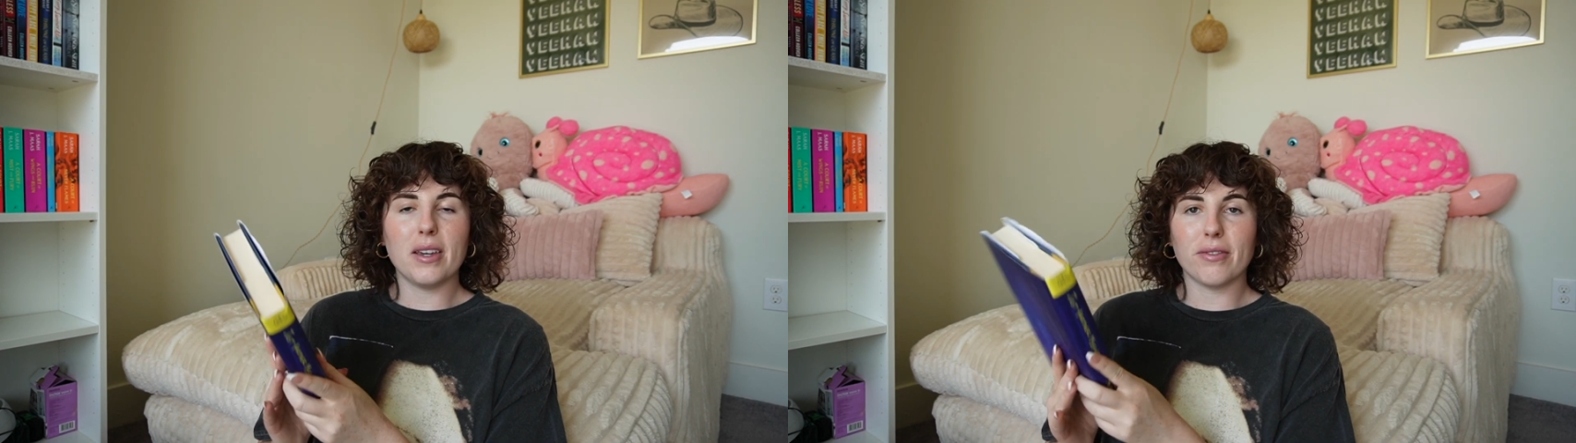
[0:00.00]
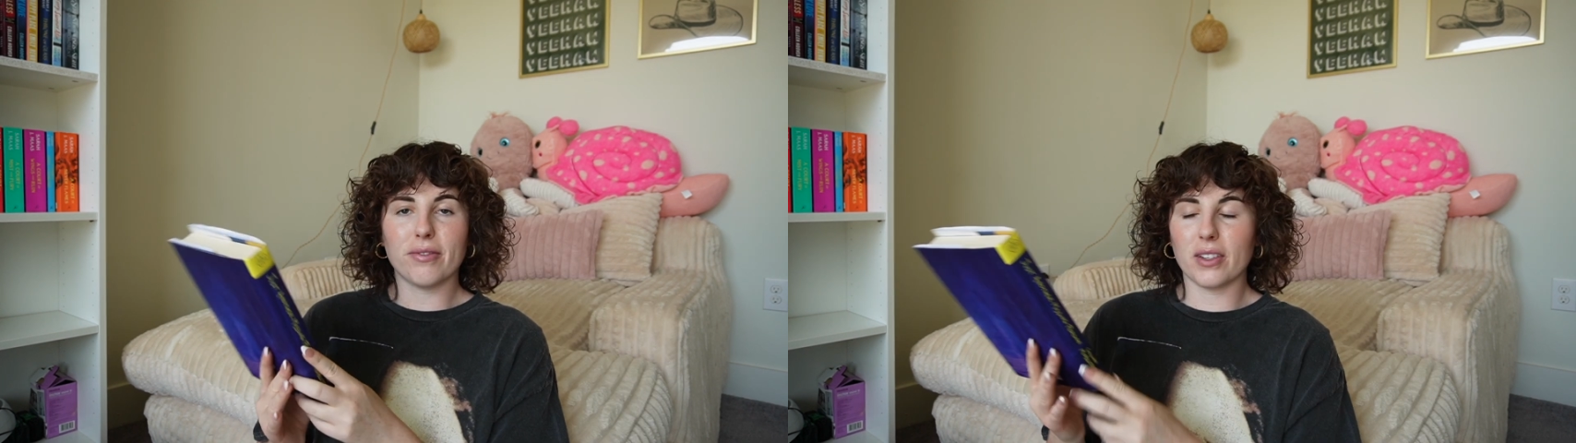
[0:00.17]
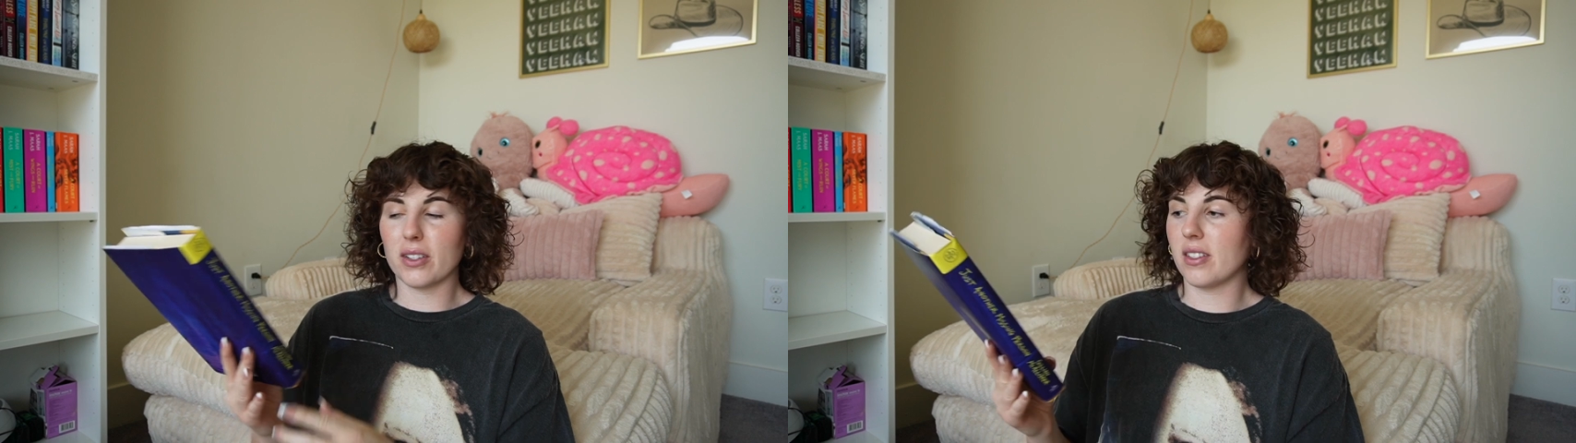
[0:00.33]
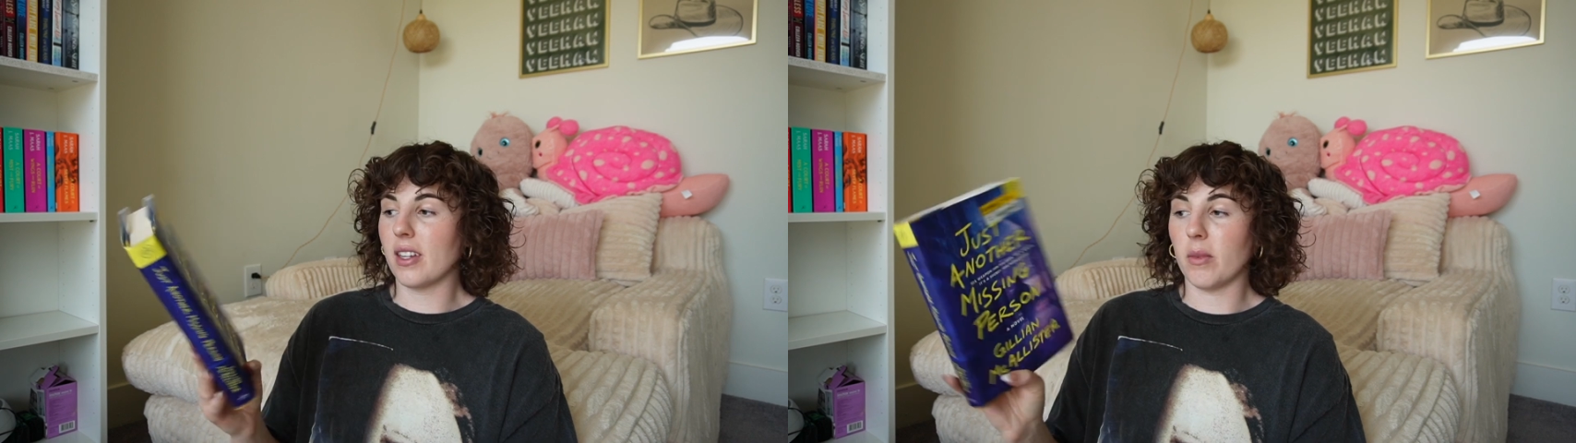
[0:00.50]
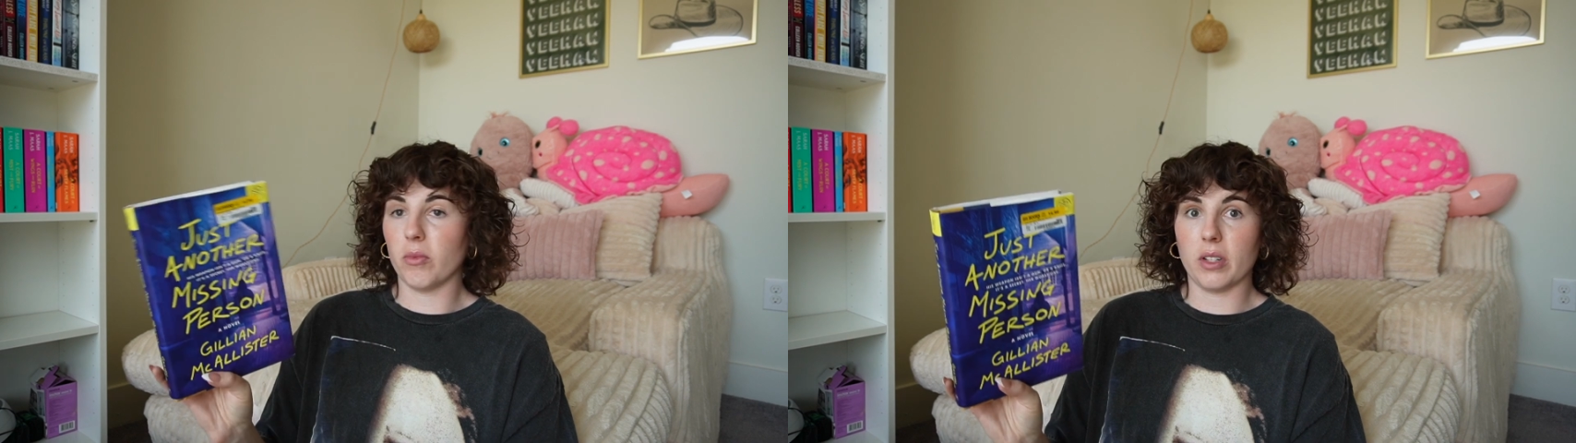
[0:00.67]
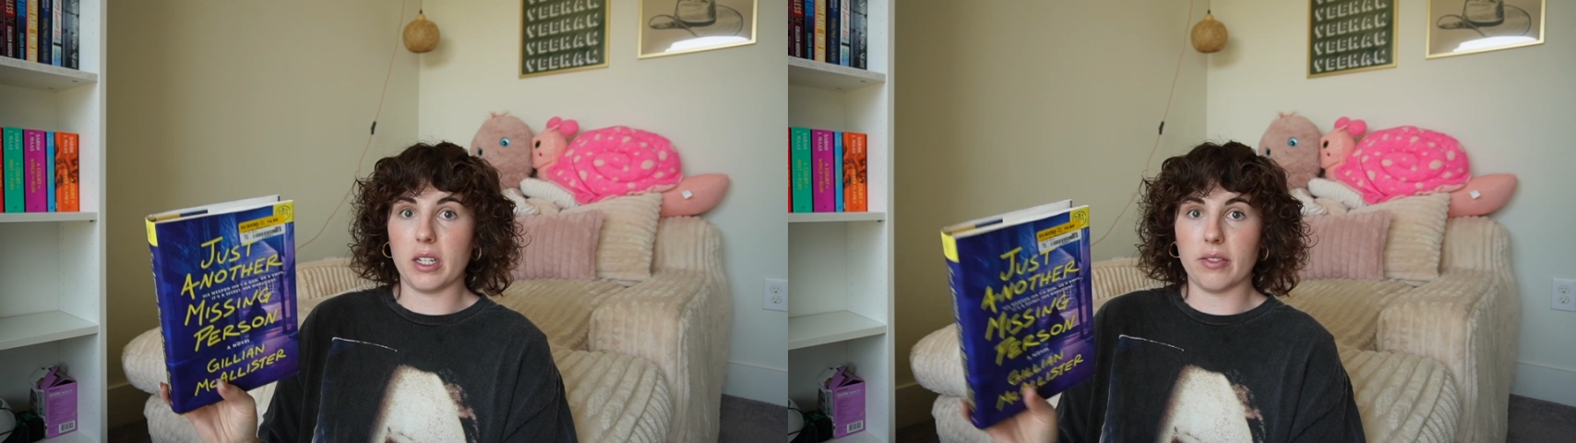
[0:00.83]
a first
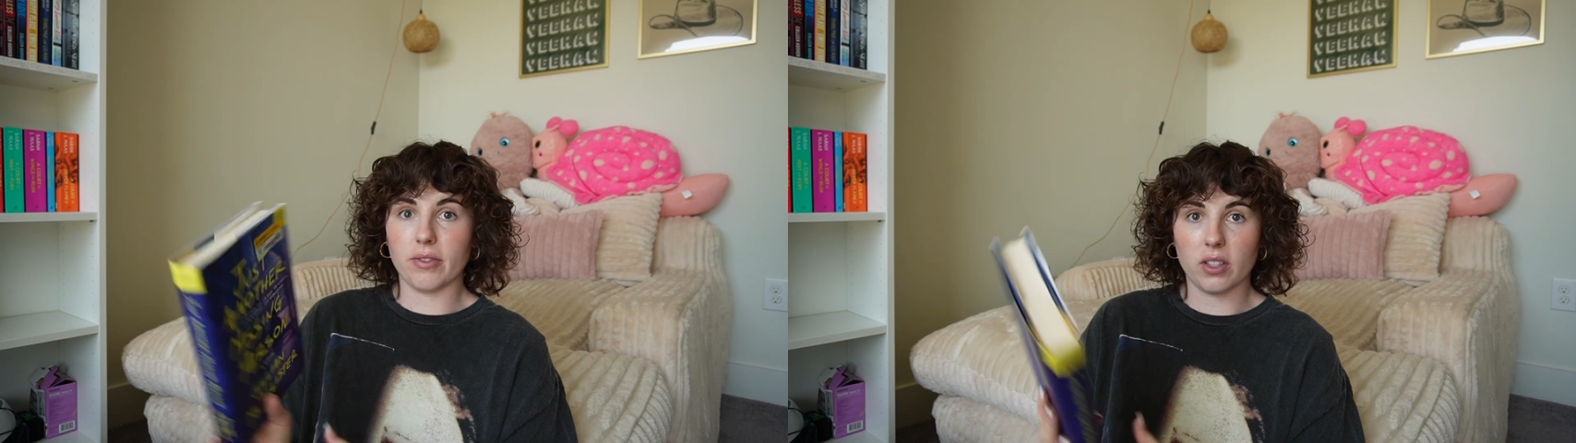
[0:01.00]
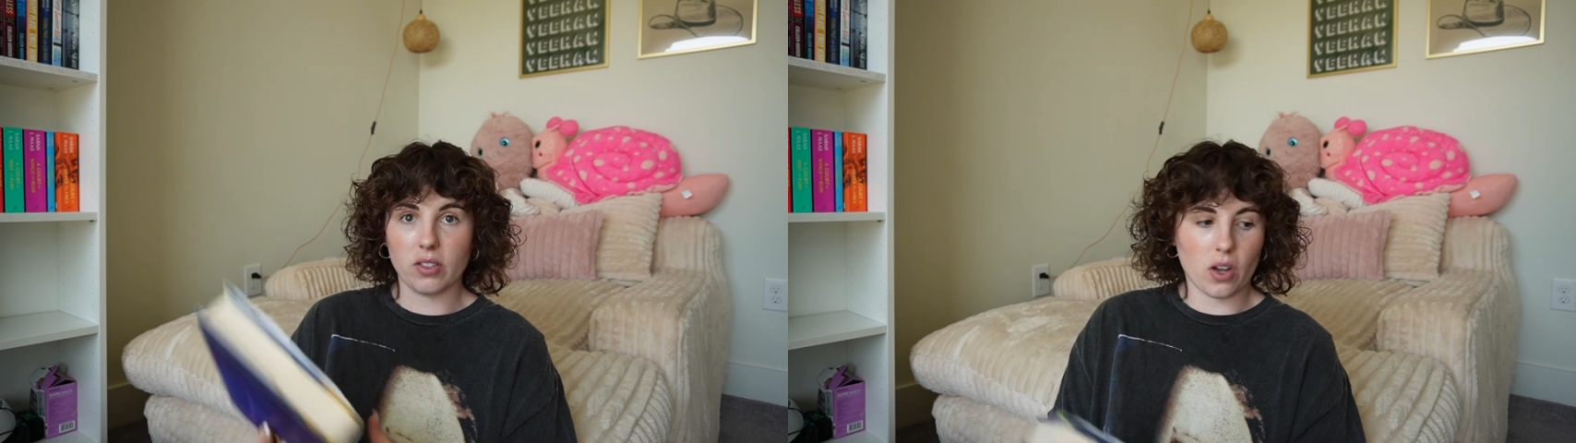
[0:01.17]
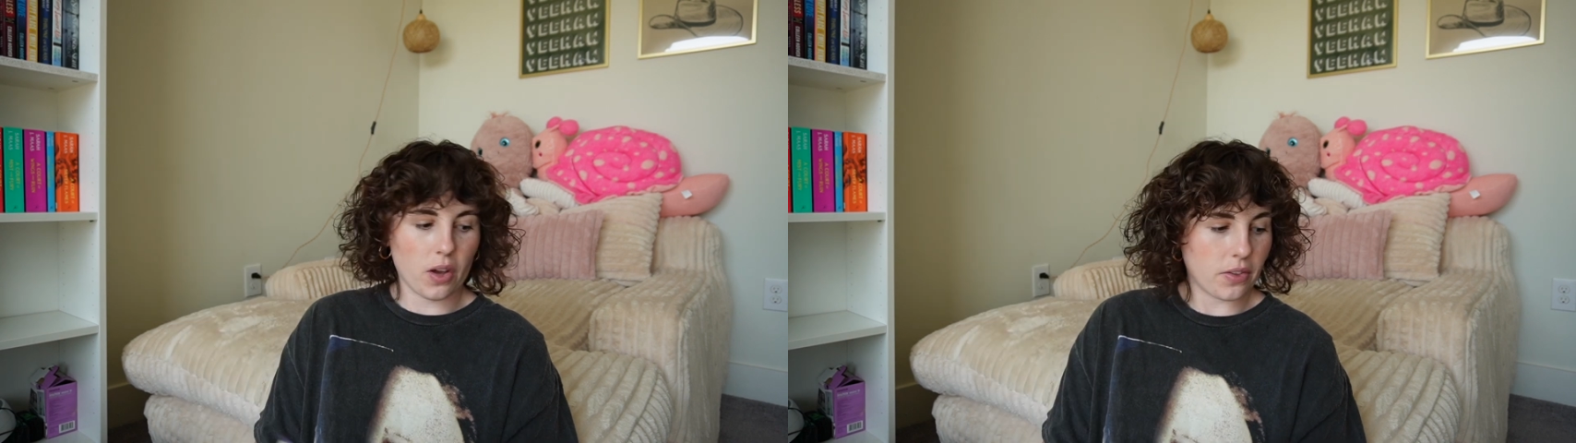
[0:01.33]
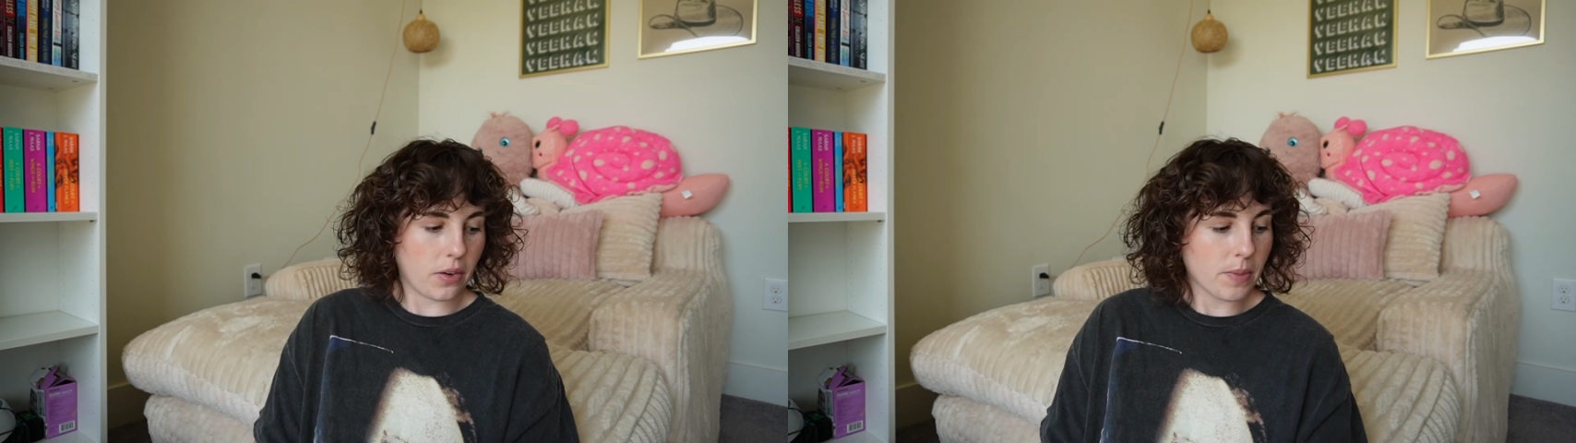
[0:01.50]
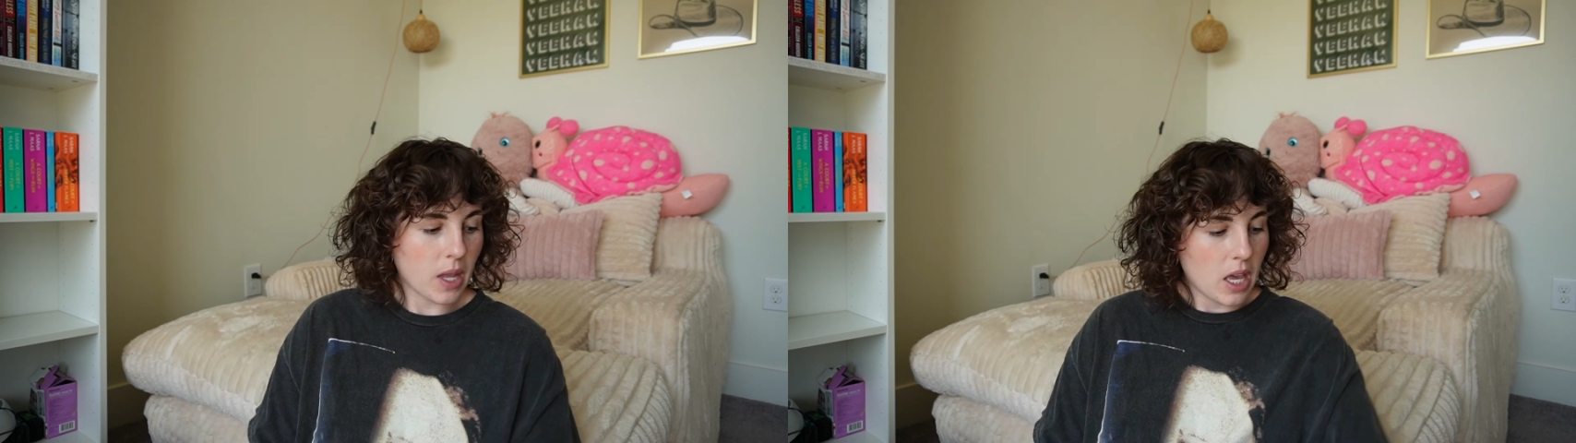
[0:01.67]
time read for this author.